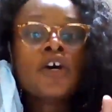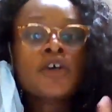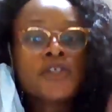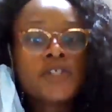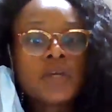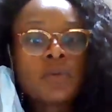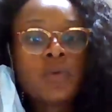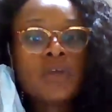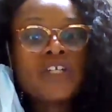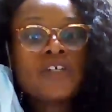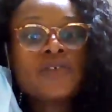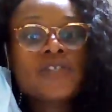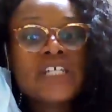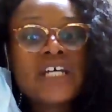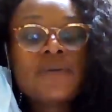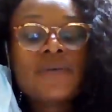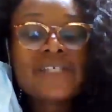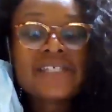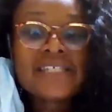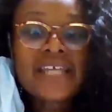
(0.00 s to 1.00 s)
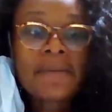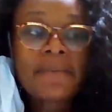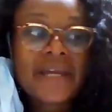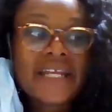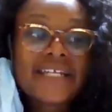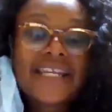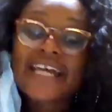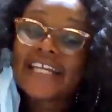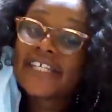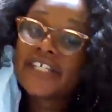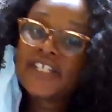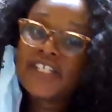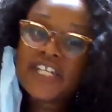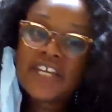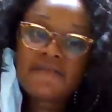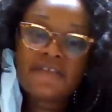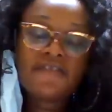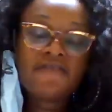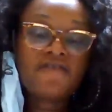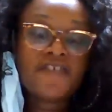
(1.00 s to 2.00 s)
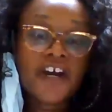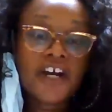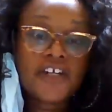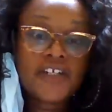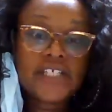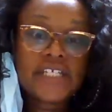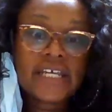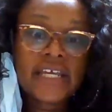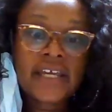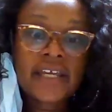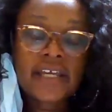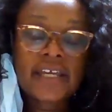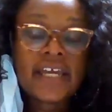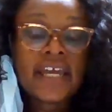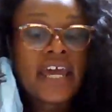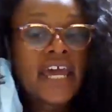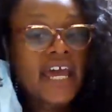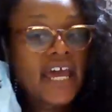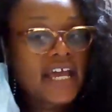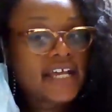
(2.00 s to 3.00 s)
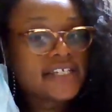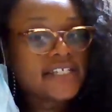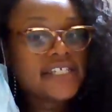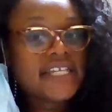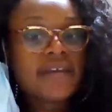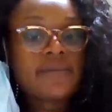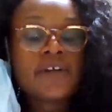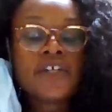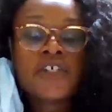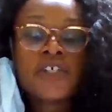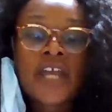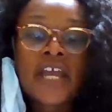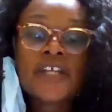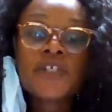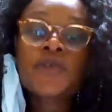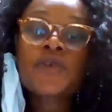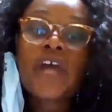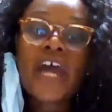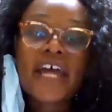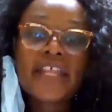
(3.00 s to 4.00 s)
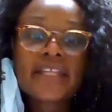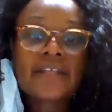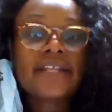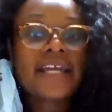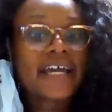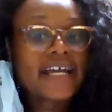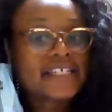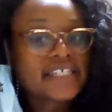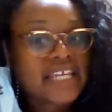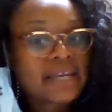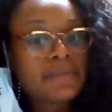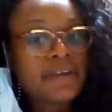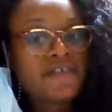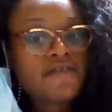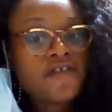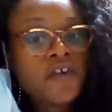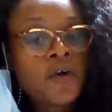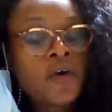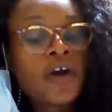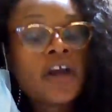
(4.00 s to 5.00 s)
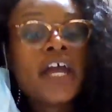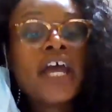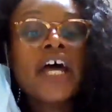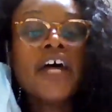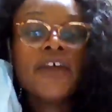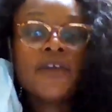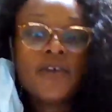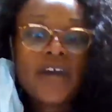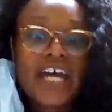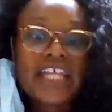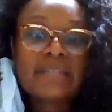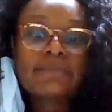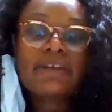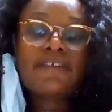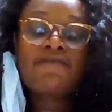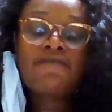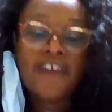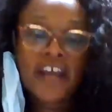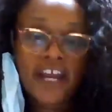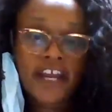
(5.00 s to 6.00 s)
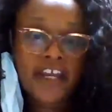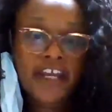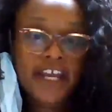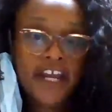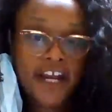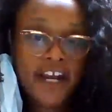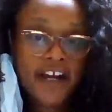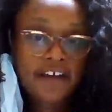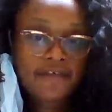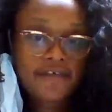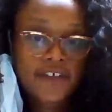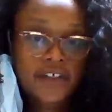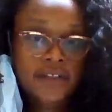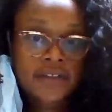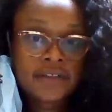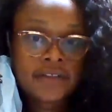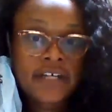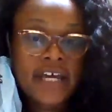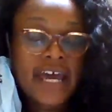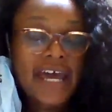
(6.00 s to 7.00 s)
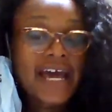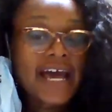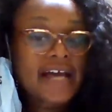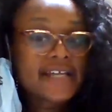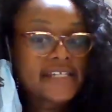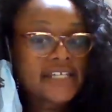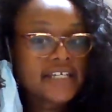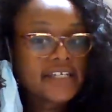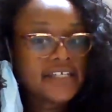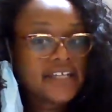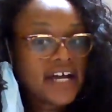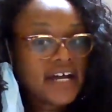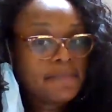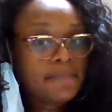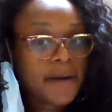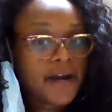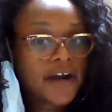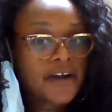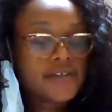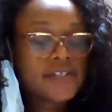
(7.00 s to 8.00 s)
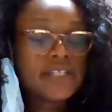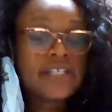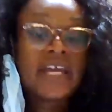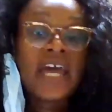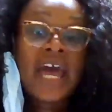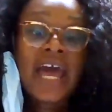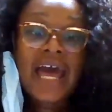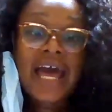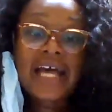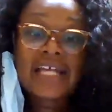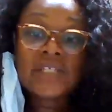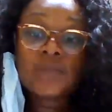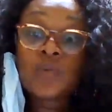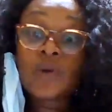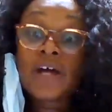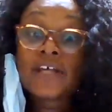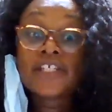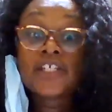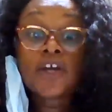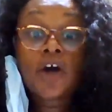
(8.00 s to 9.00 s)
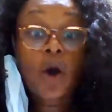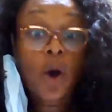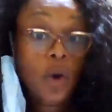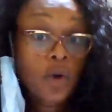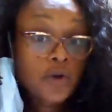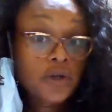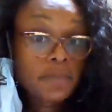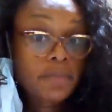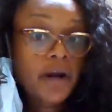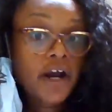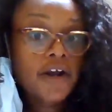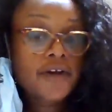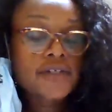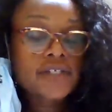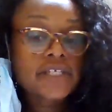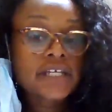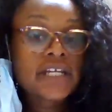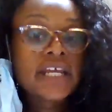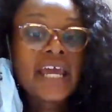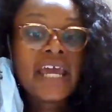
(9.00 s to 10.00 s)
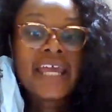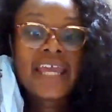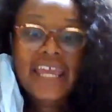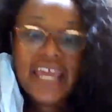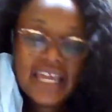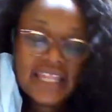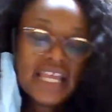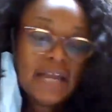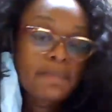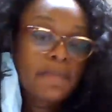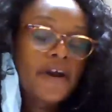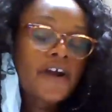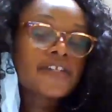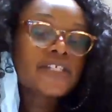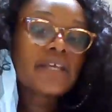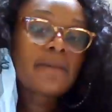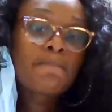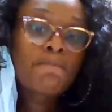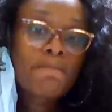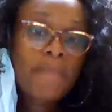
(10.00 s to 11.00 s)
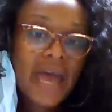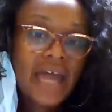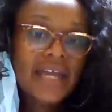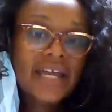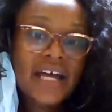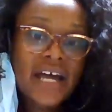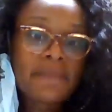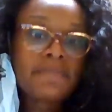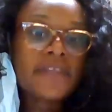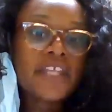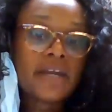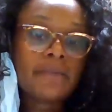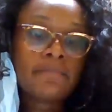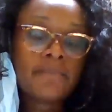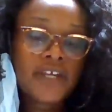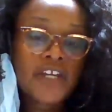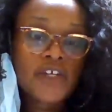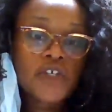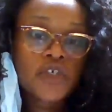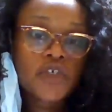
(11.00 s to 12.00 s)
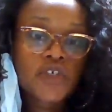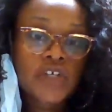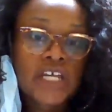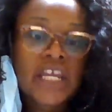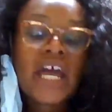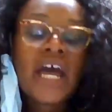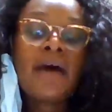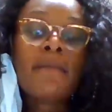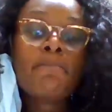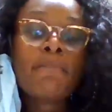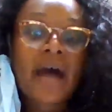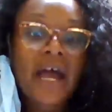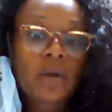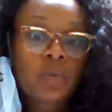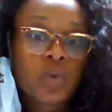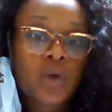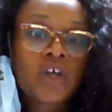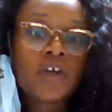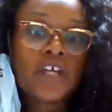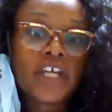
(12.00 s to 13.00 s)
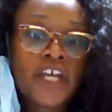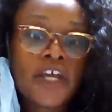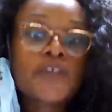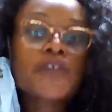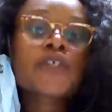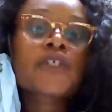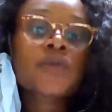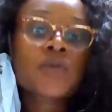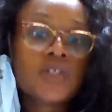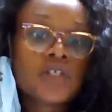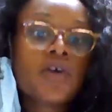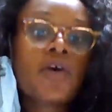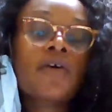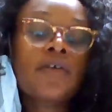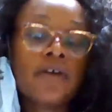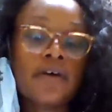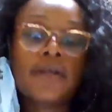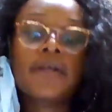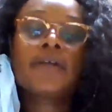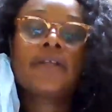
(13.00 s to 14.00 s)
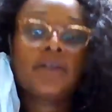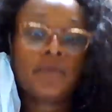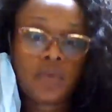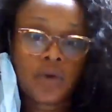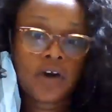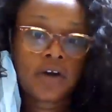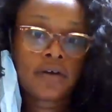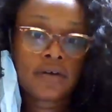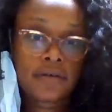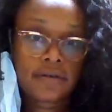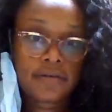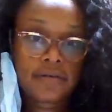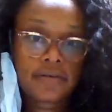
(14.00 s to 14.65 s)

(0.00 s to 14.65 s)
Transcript: So when you deal with somebody like Stephen Furtick and Sarah Jakes, you have, like I said before, you have to be very careful as a young person as well as an older person. Can that person back up their ministry by real issues what's going on in the world?